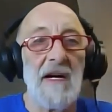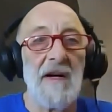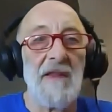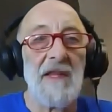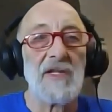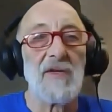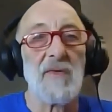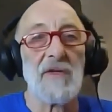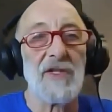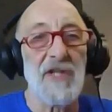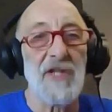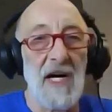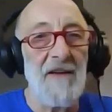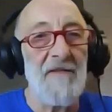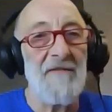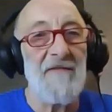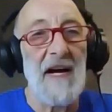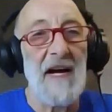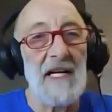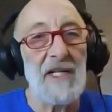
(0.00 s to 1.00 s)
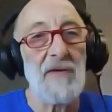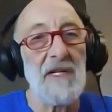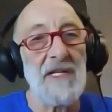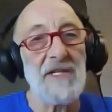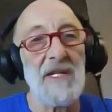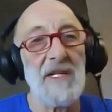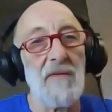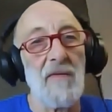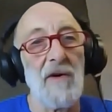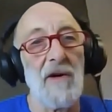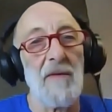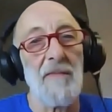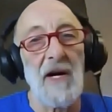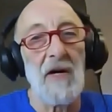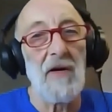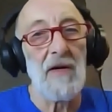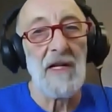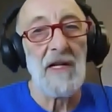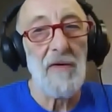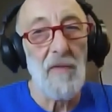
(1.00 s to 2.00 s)
These were giant factories that were
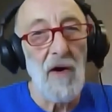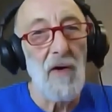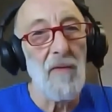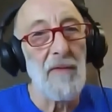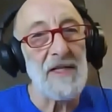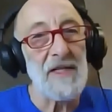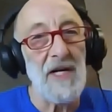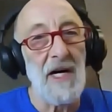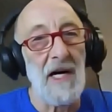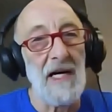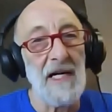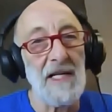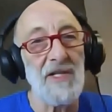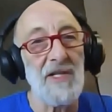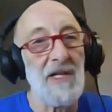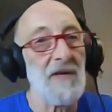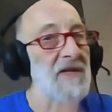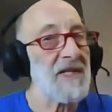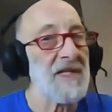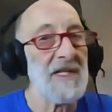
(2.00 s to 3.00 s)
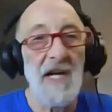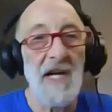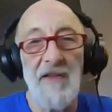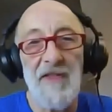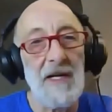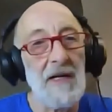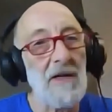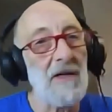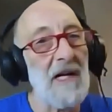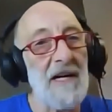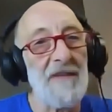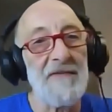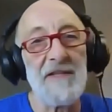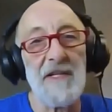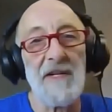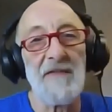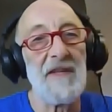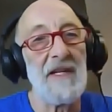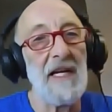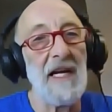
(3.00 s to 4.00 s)
apparently robotized. There was nothing left
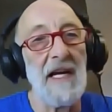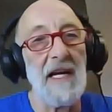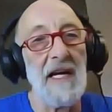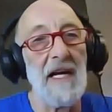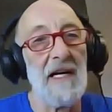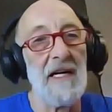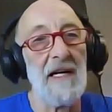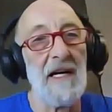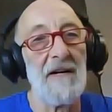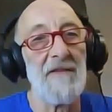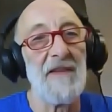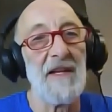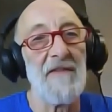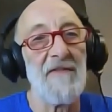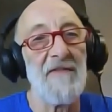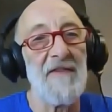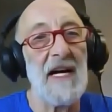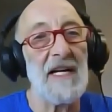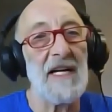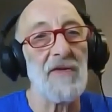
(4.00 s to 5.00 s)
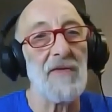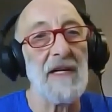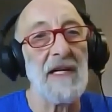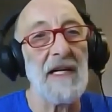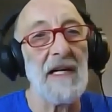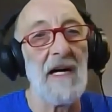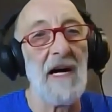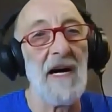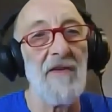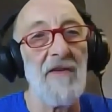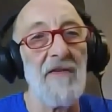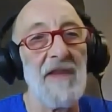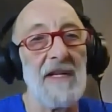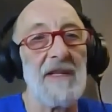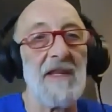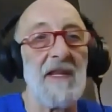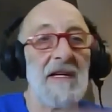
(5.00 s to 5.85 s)
of the factory other than